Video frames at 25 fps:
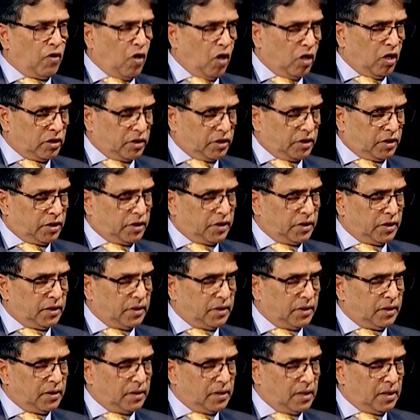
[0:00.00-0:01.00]
got
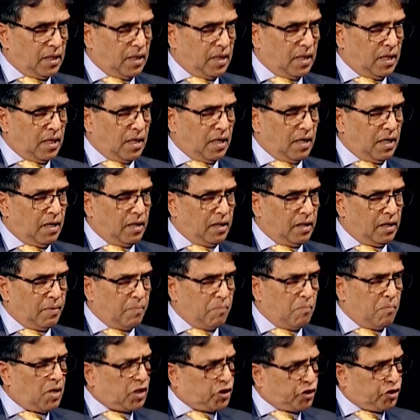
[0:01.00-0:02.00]
uh,
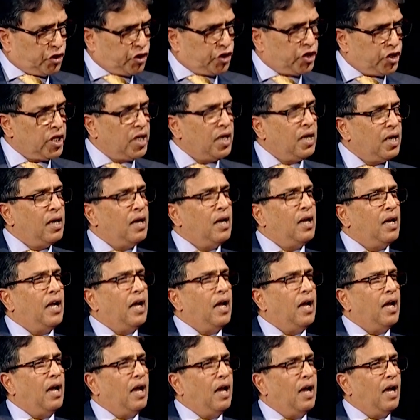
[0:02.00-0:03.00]
much. Mm.
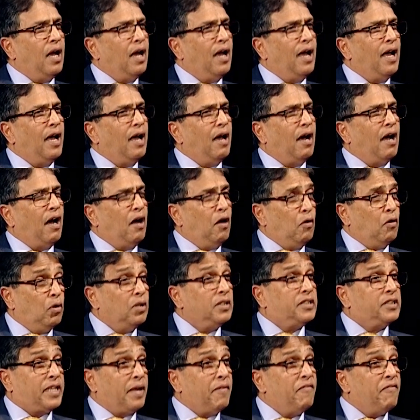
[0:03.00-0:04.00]
Uh, I will say